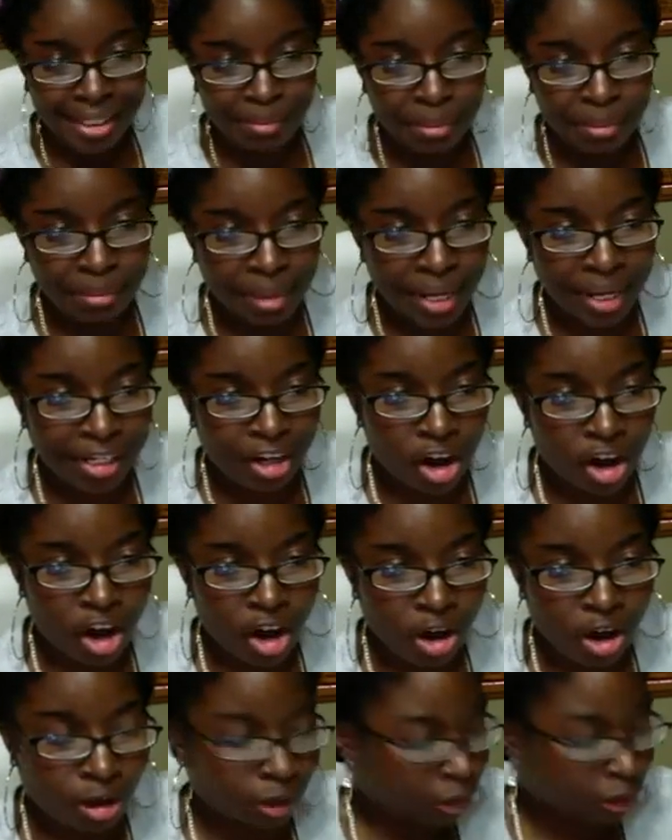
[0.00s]
may
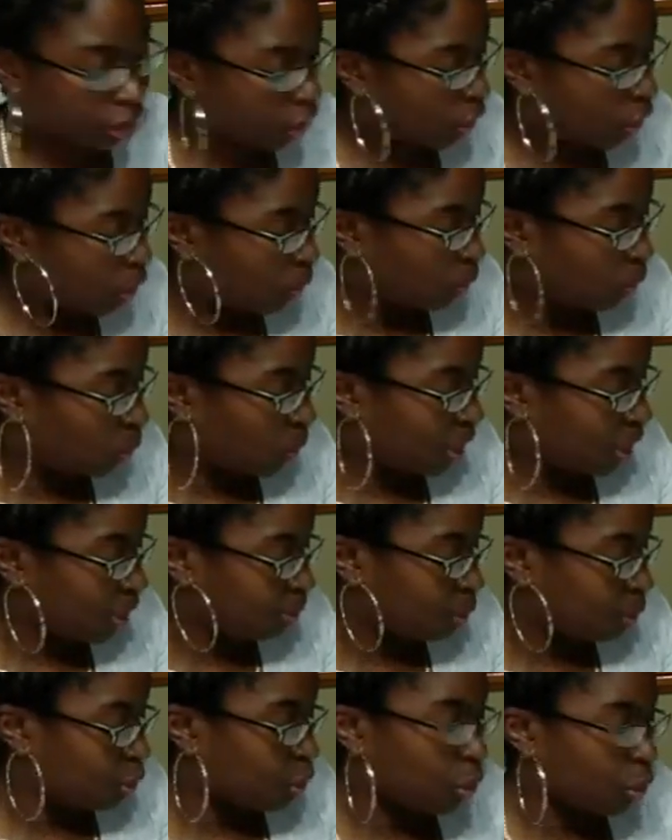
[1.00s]
cause
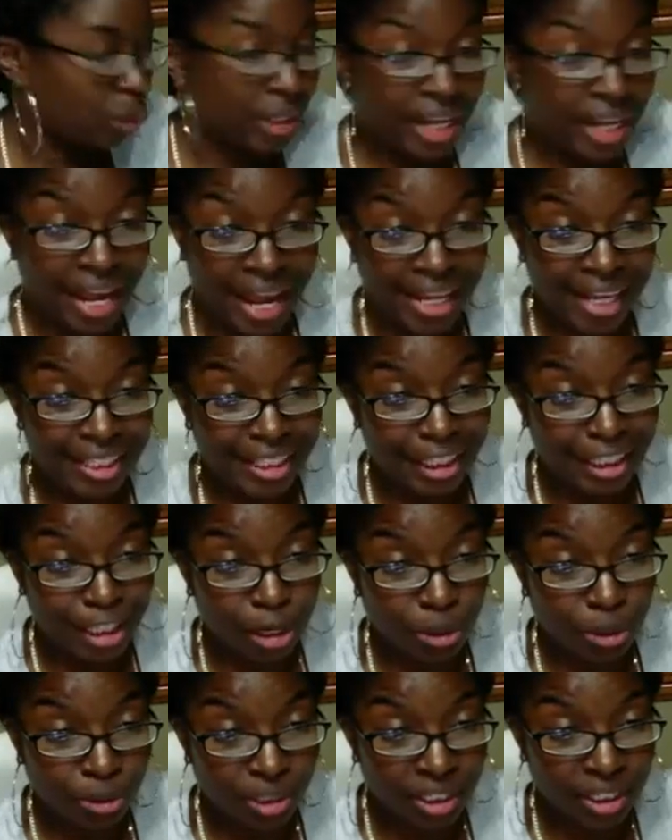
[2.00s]
respiratory
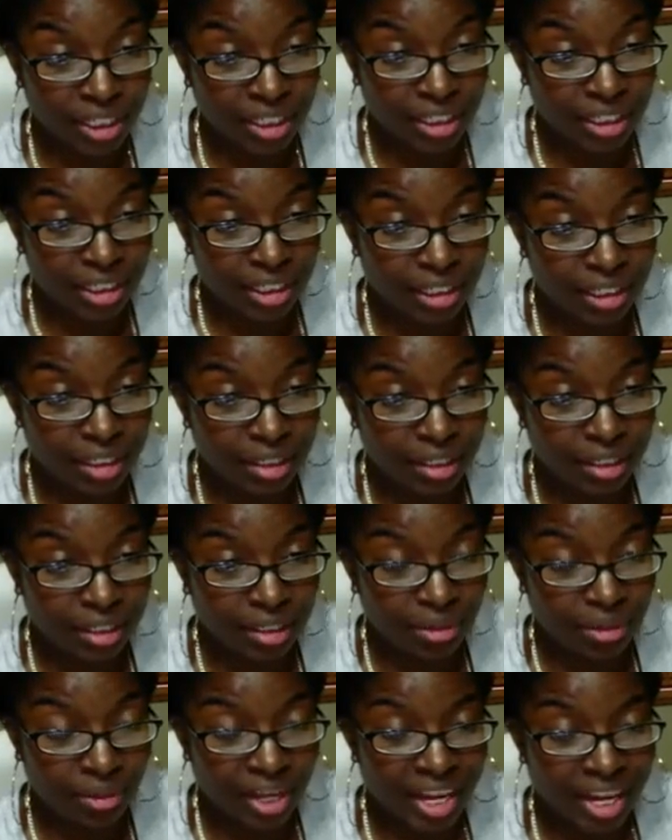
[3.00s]
acidosis.
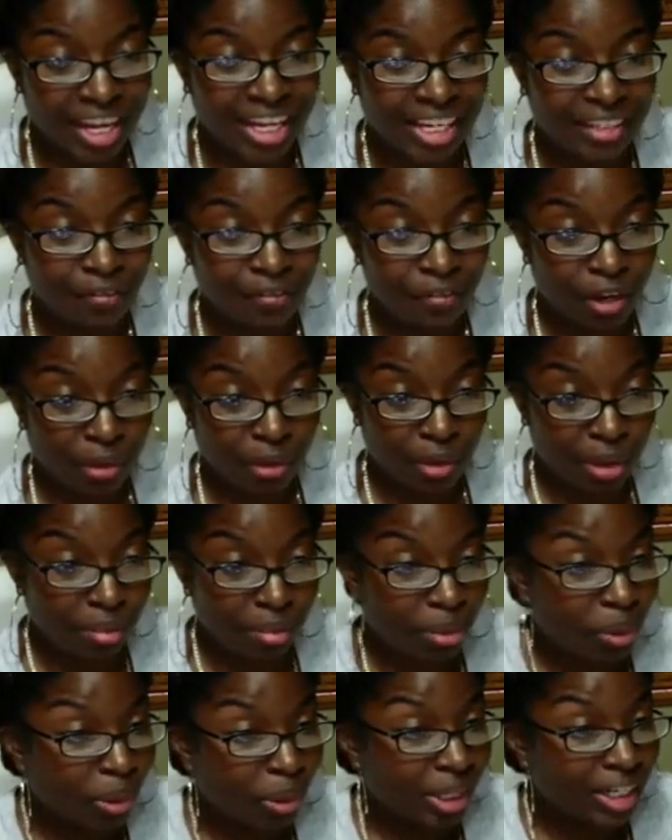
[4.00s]
Okay, it's very
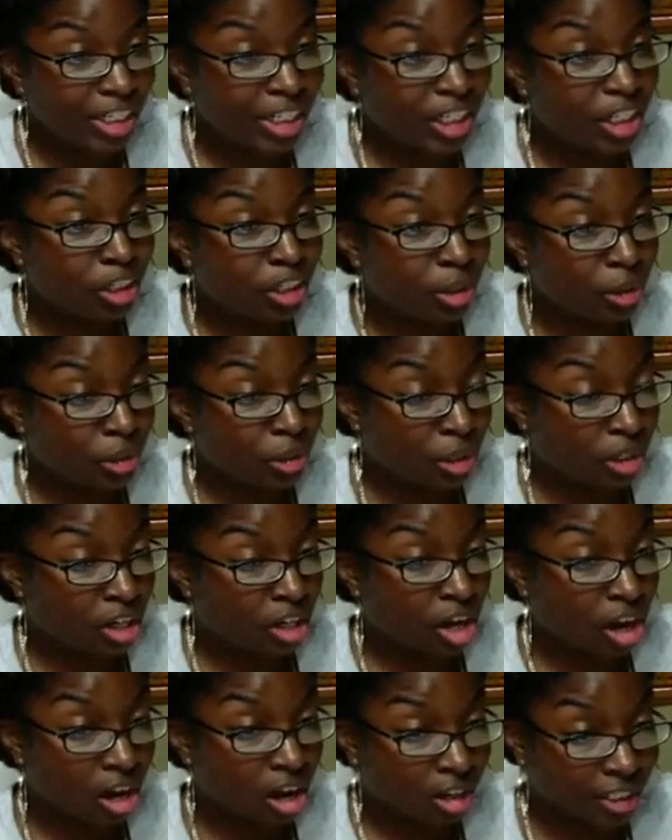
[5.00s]
important to know your
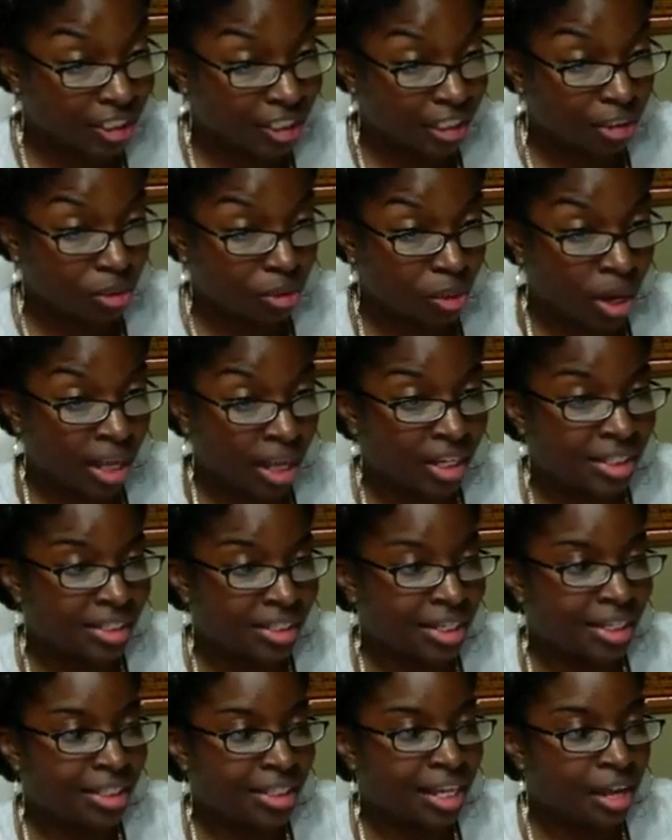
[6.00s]
causes, right? Because
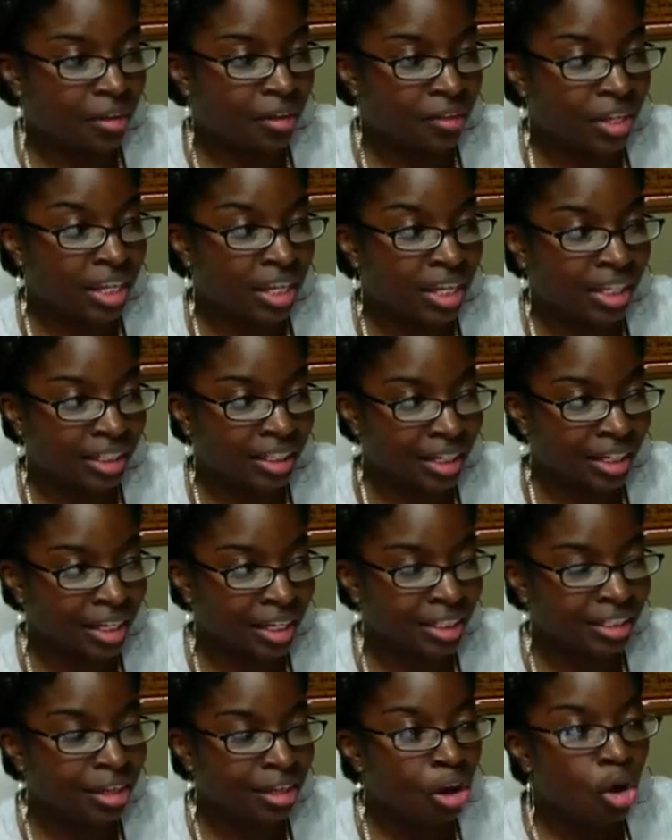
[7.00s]
that's how the NCLEX
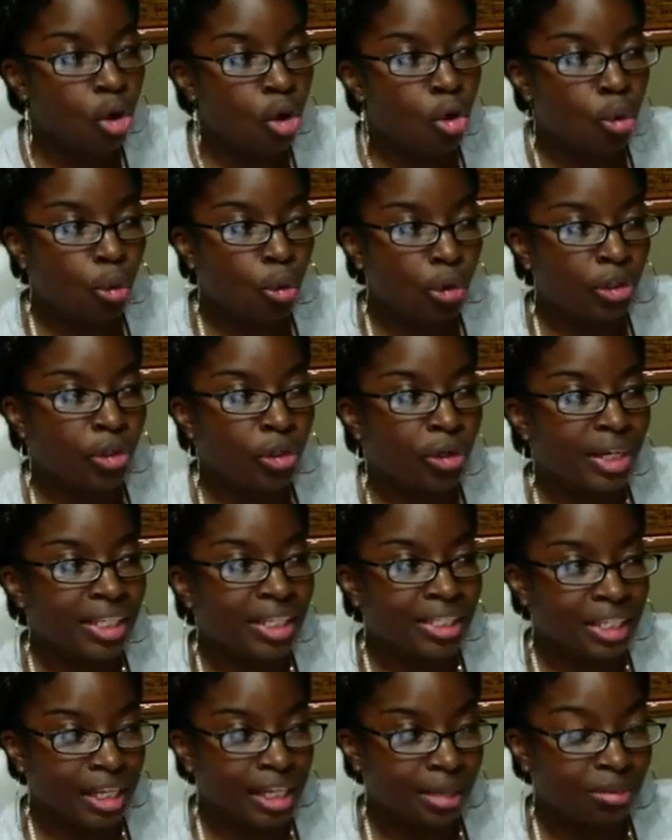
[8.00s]
or your
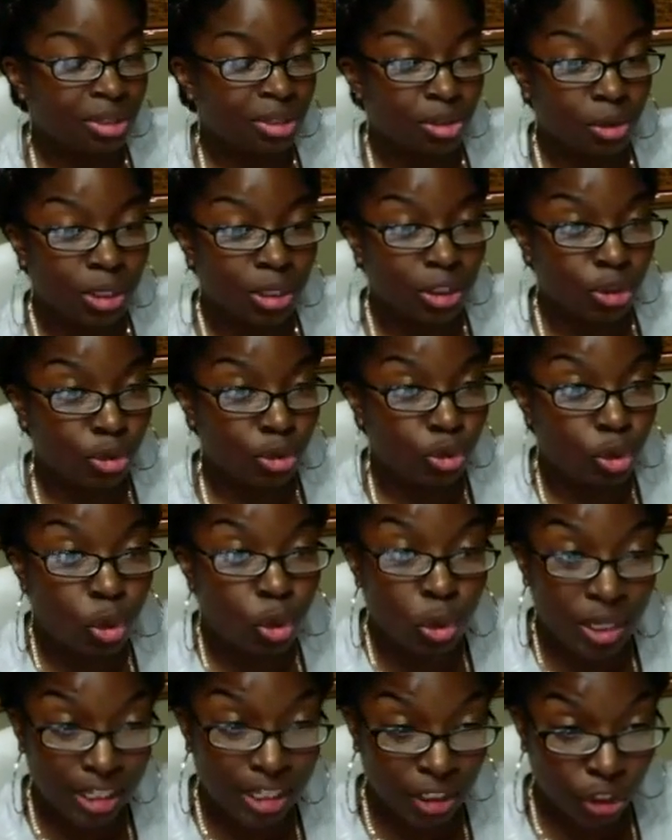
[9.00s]
exams is going to
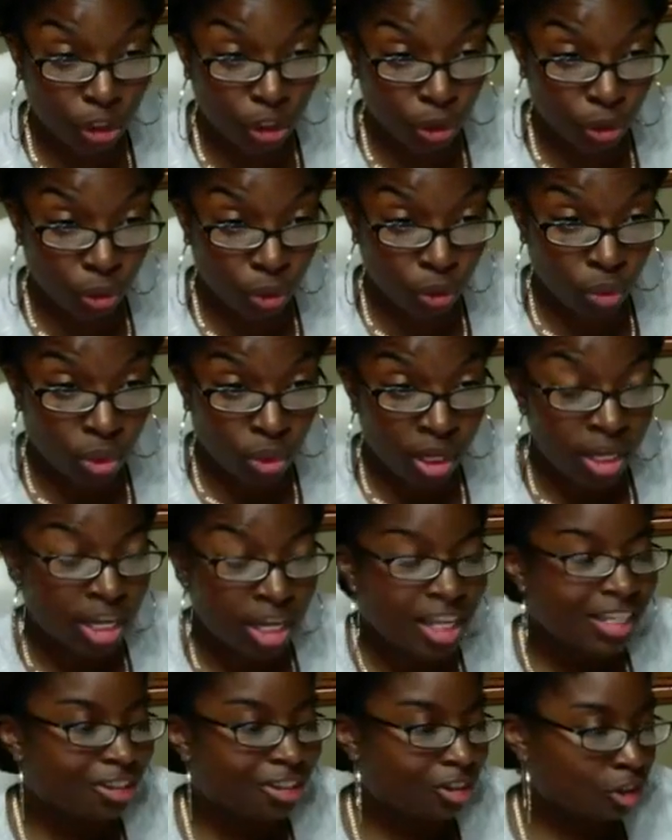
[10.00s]
quiz you.
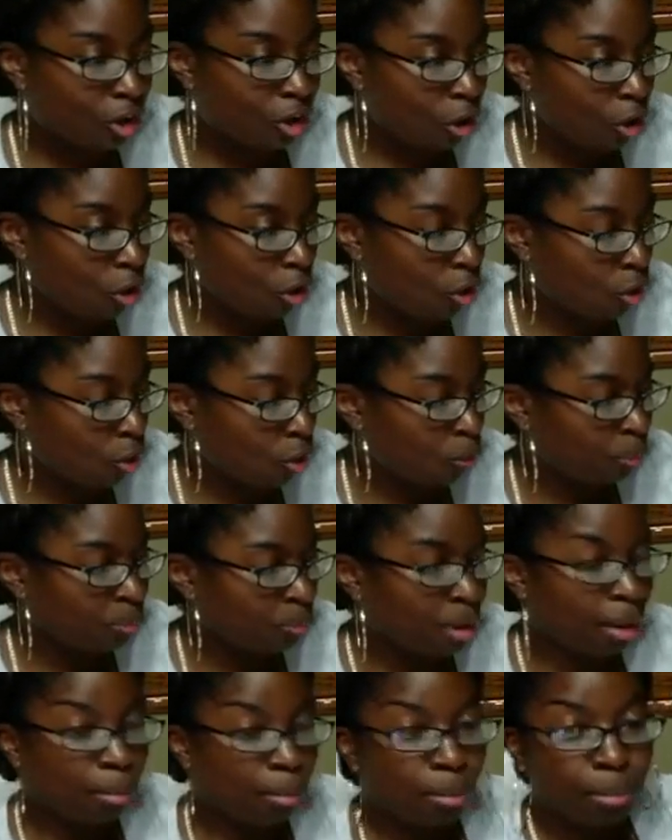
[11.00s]
So,
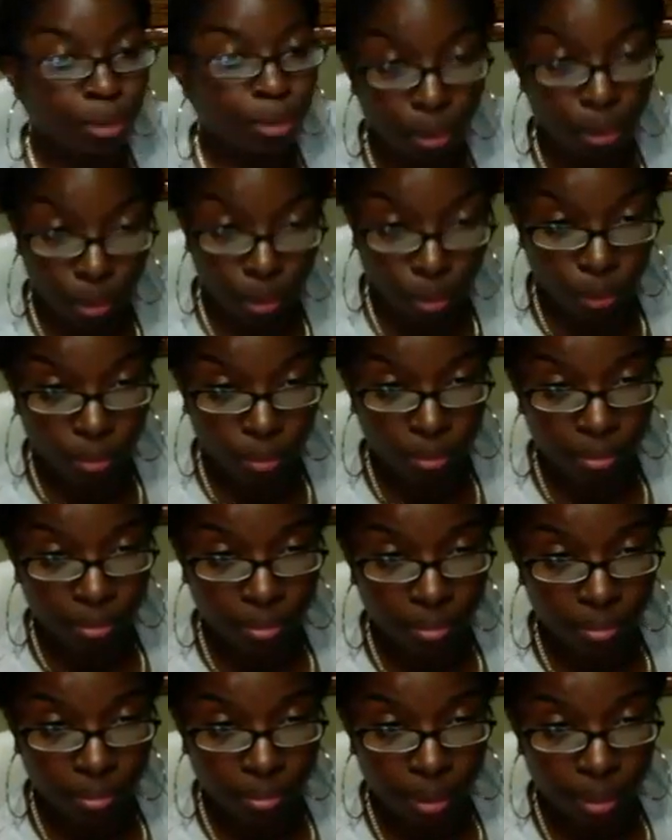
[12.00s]
boom,
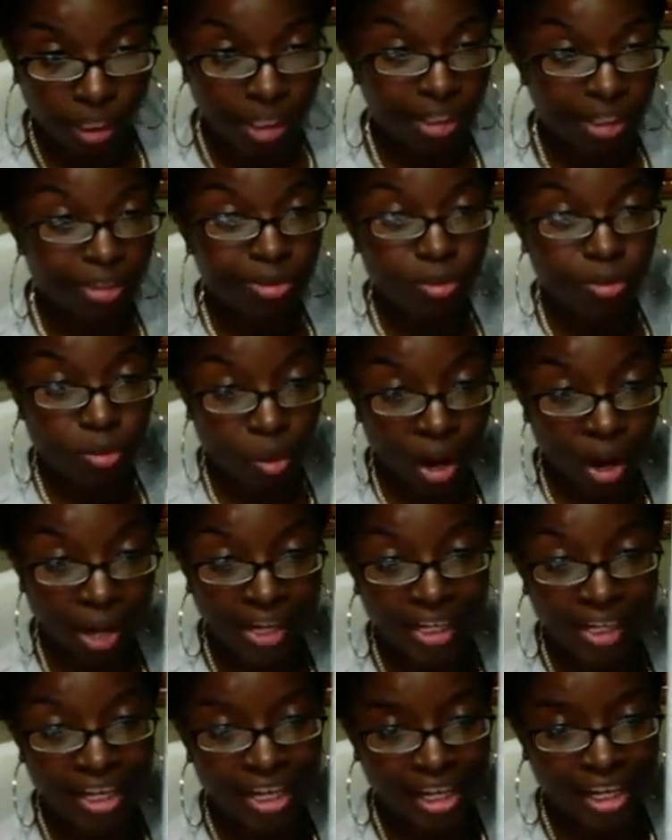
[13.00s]
it's right
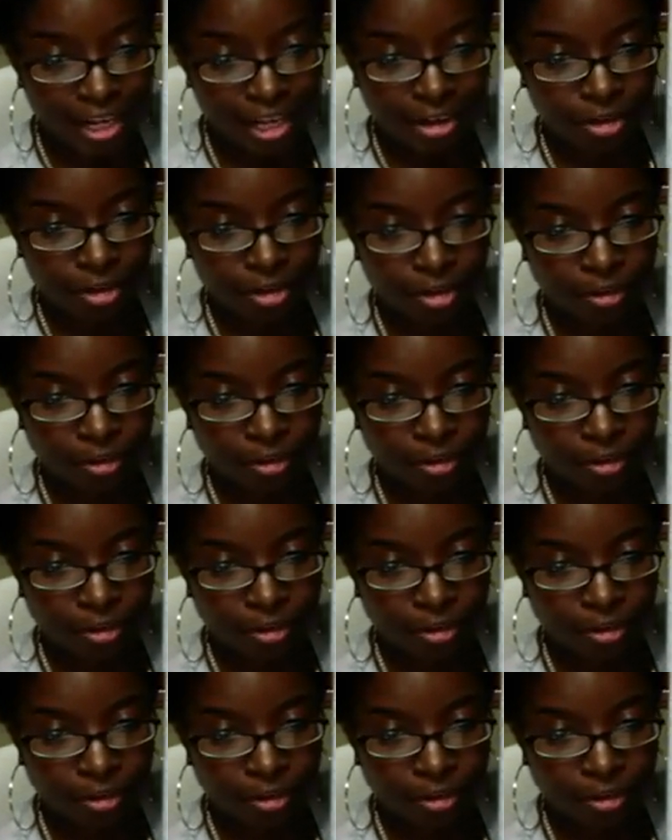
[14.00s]
here.